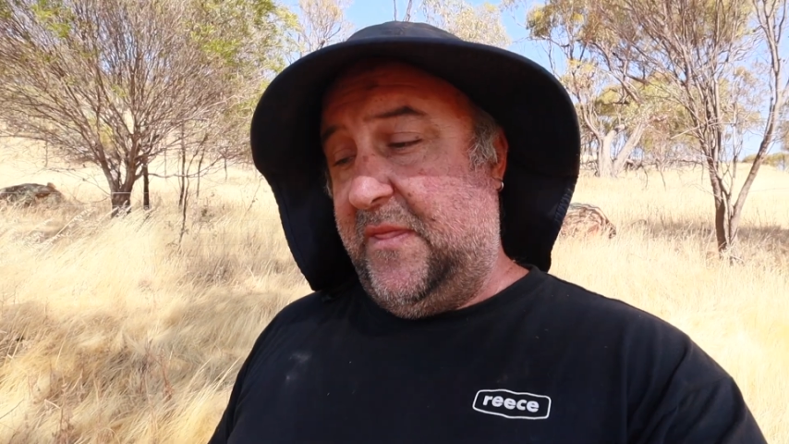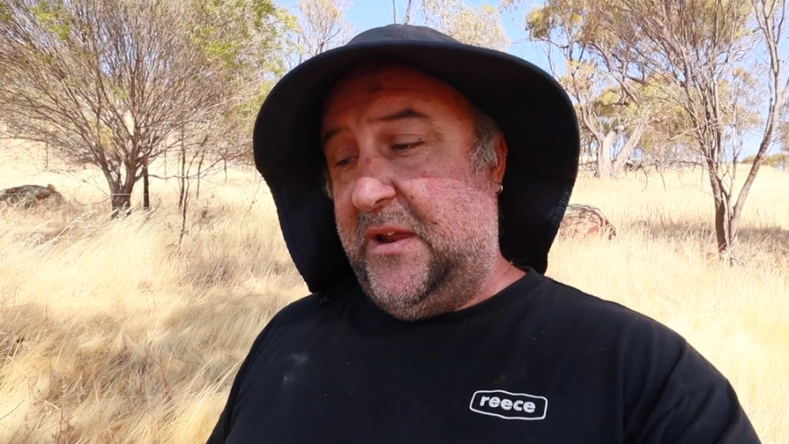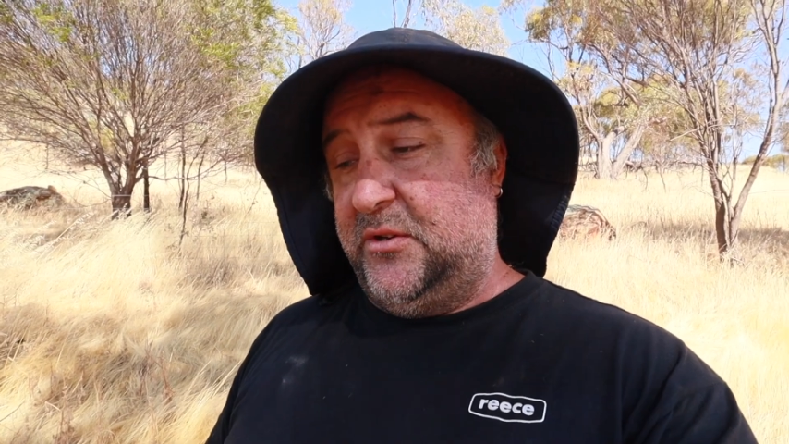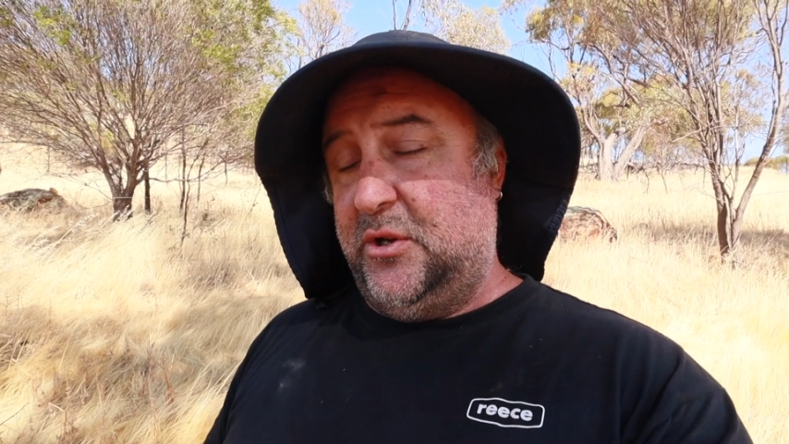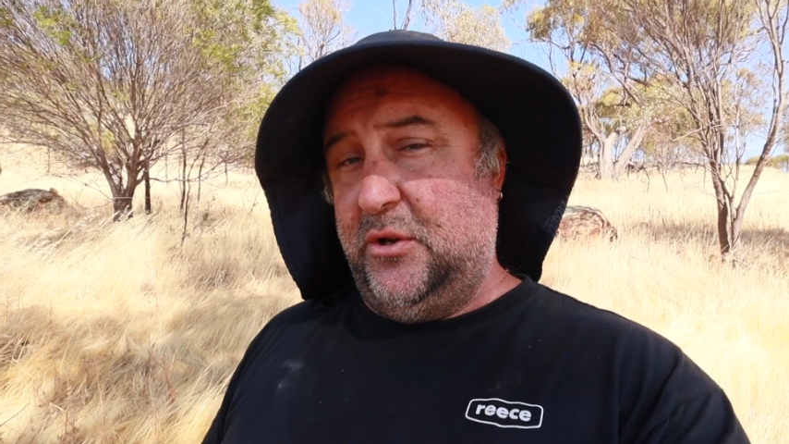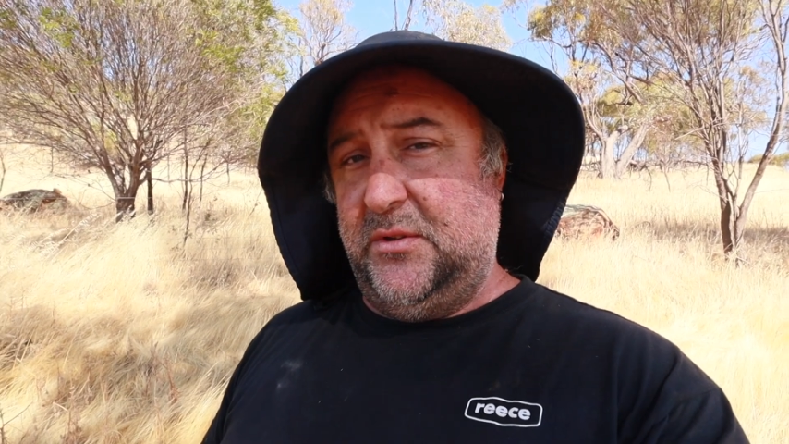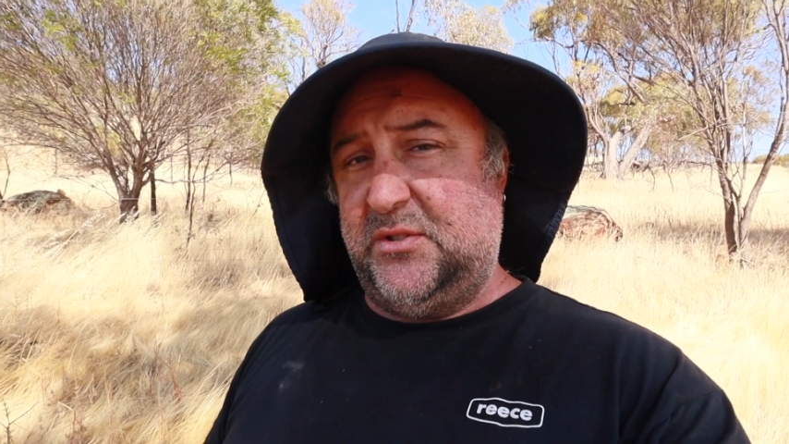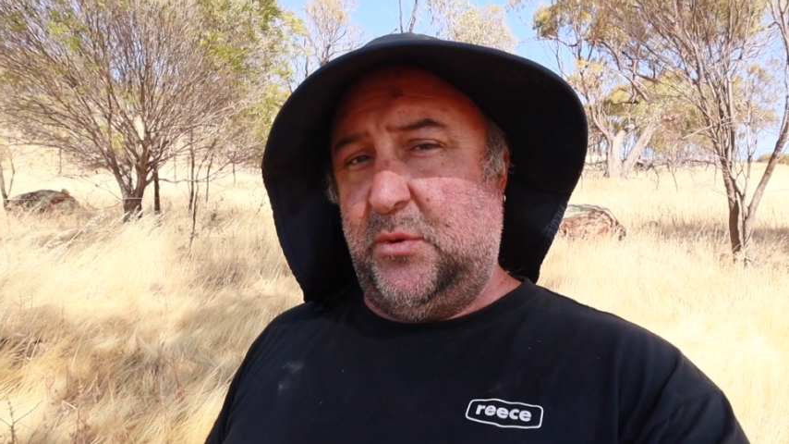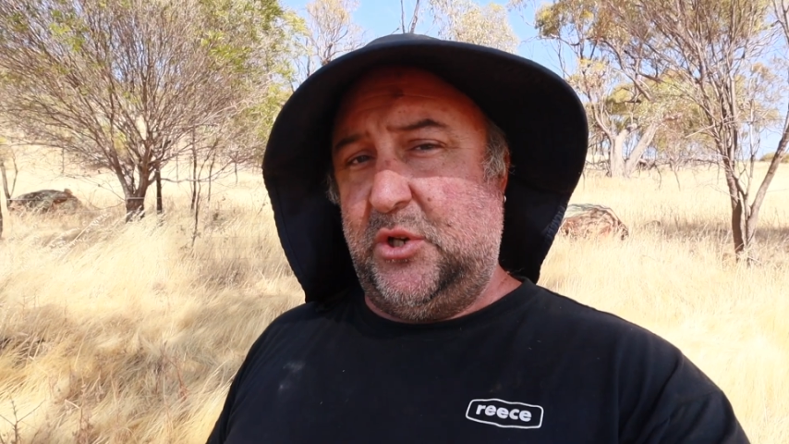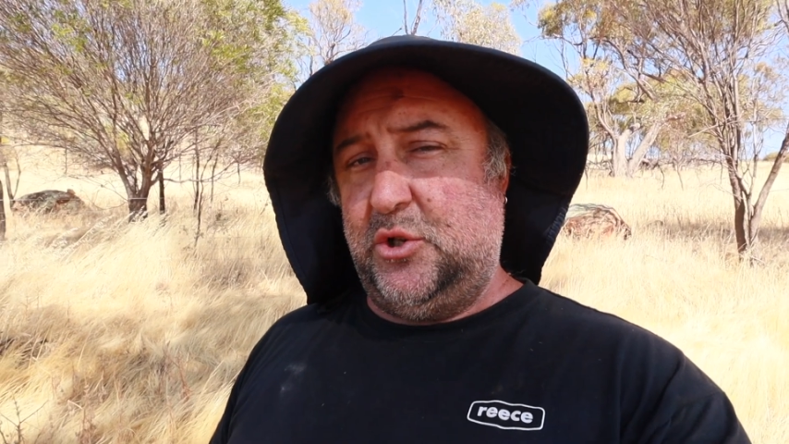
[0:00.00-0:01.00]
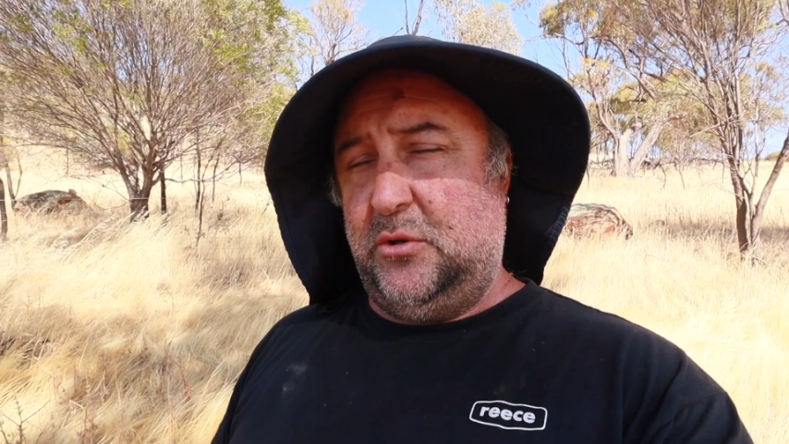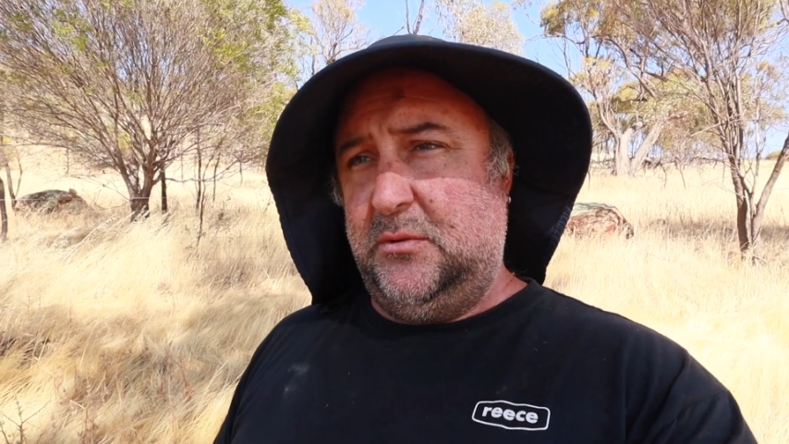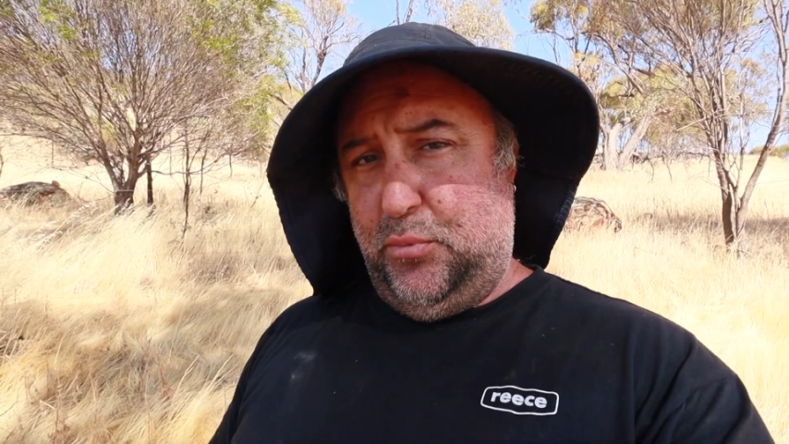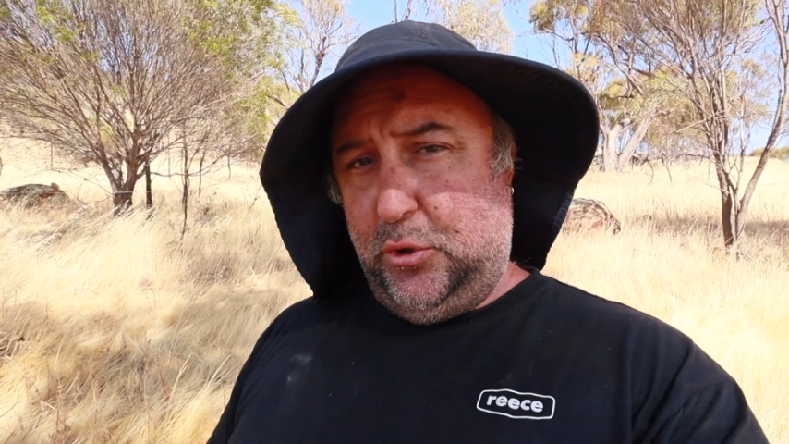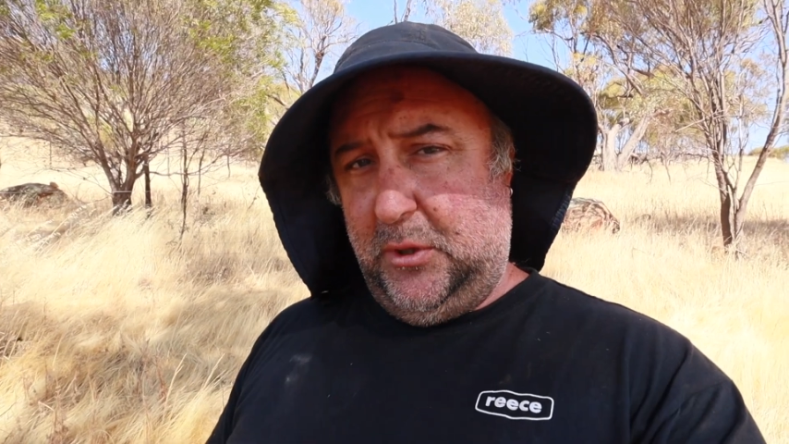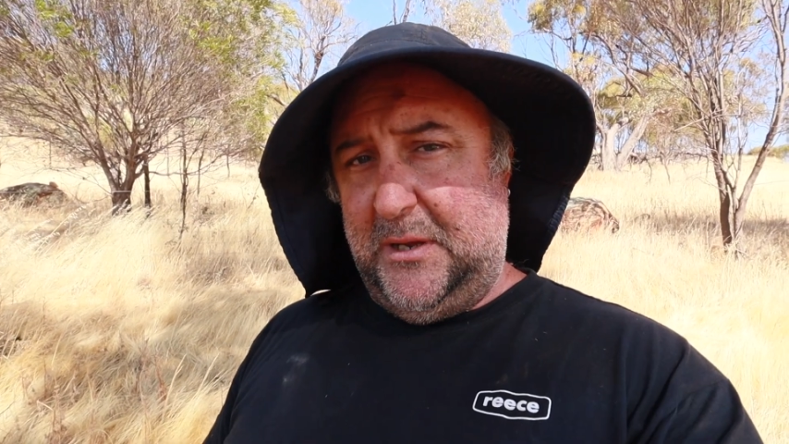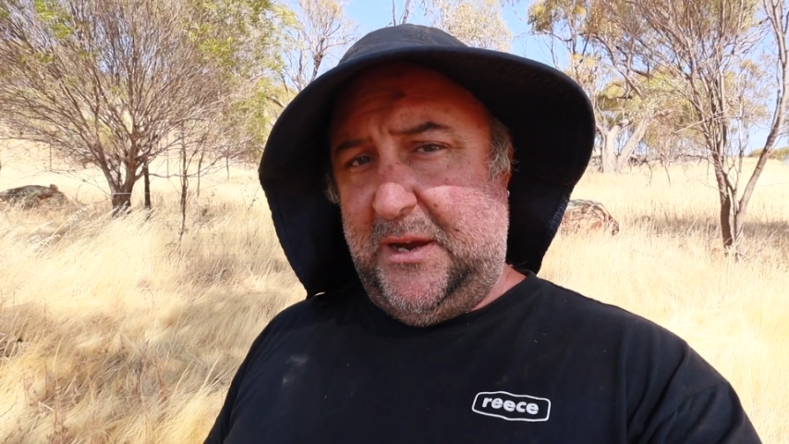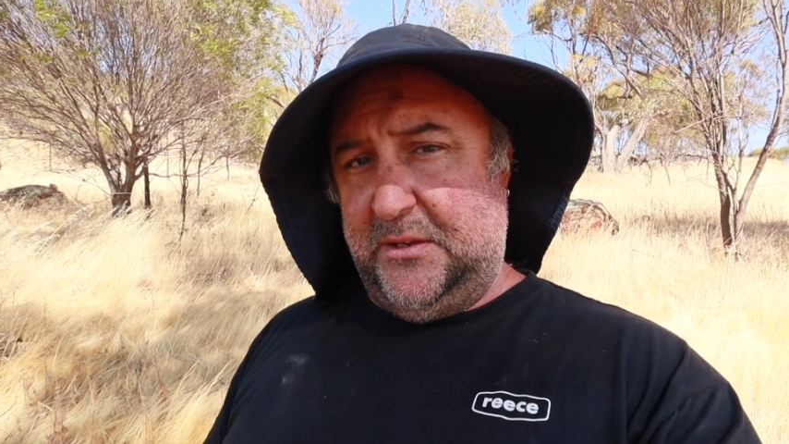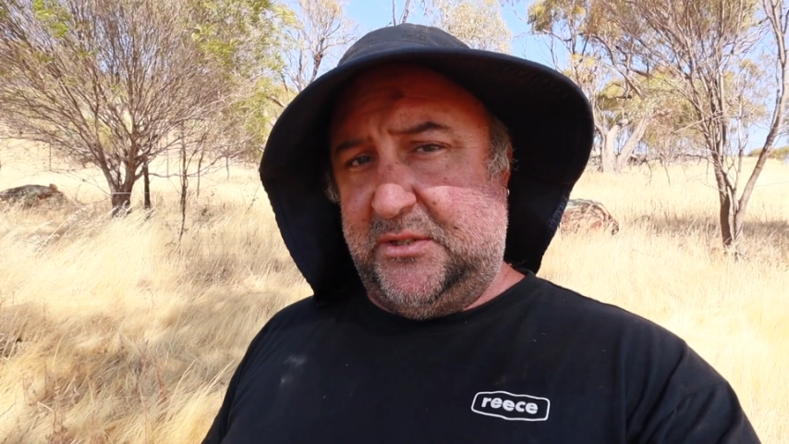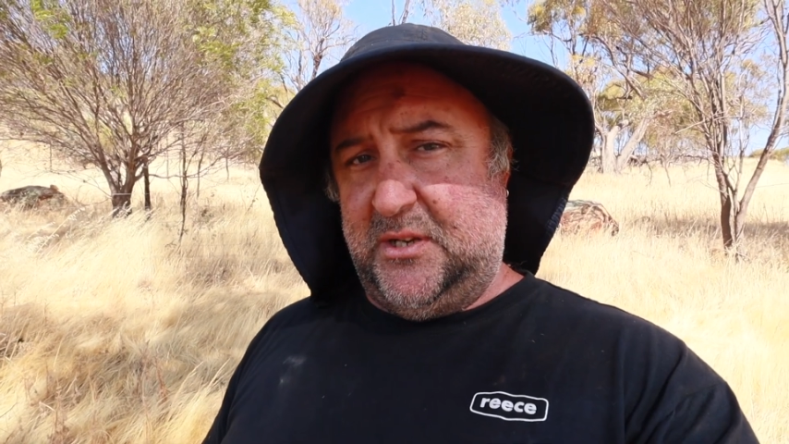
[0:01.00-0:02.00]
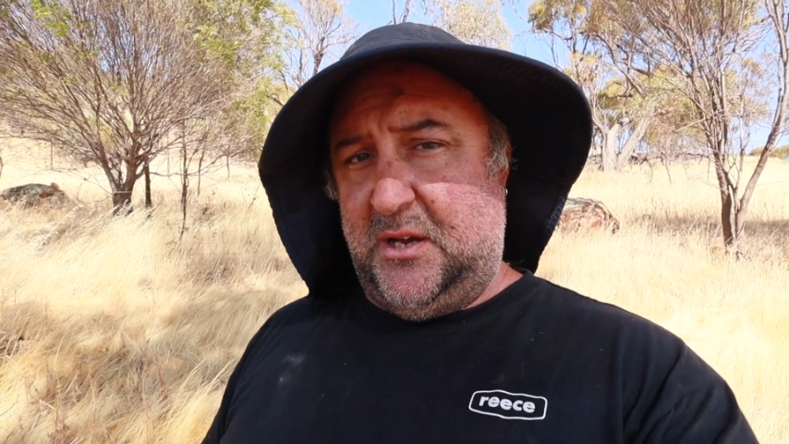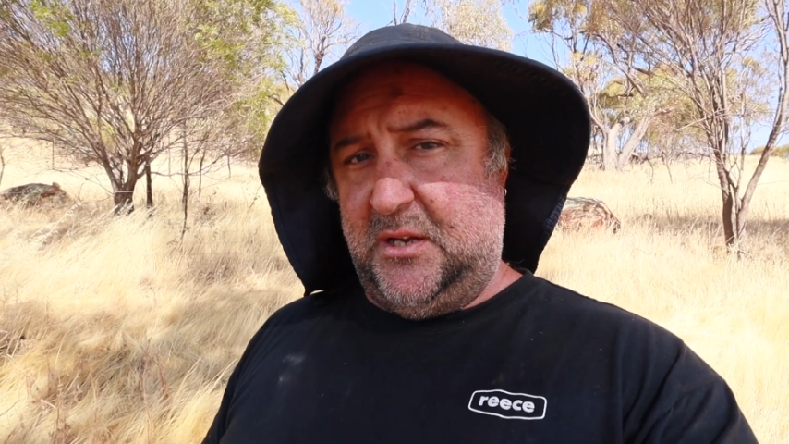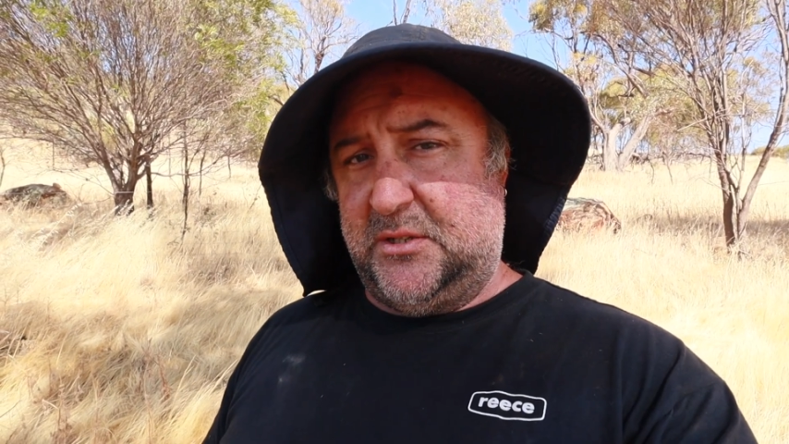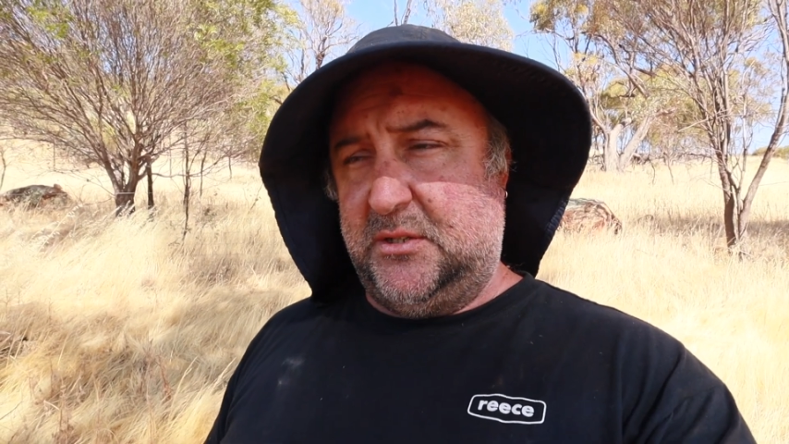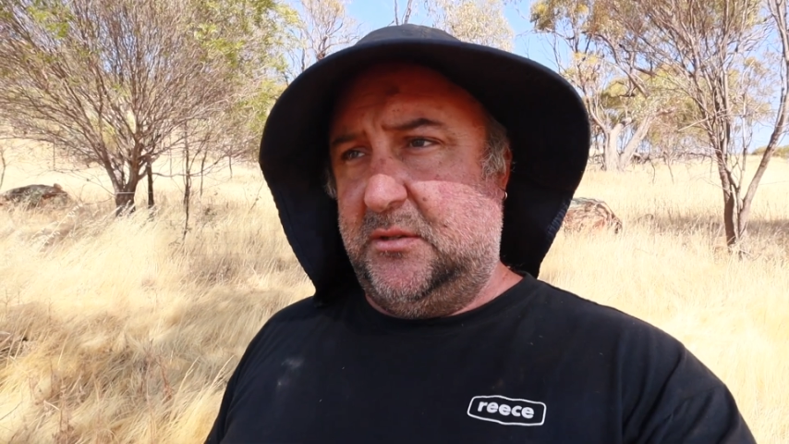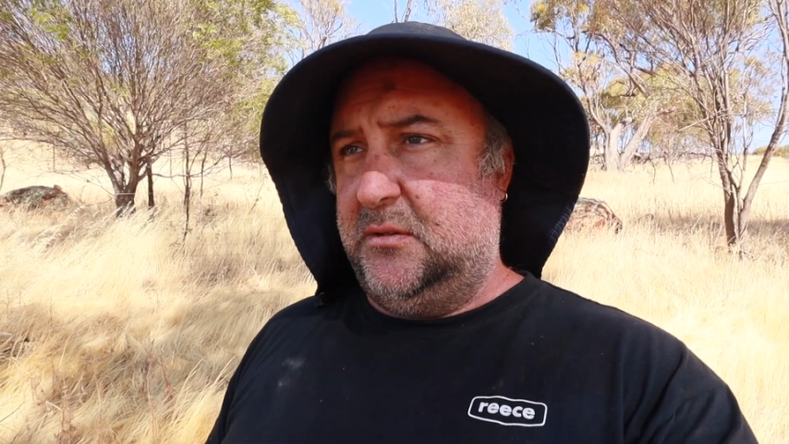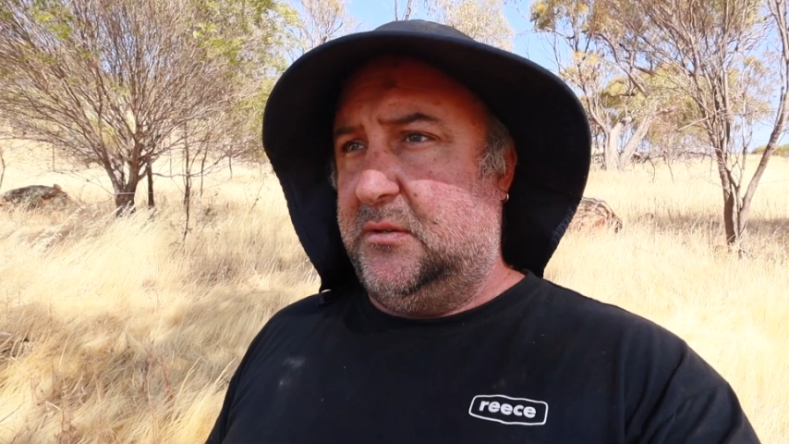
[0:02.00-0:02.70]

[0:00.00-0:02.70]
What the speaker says: then turn the switch on, pull it and it starts.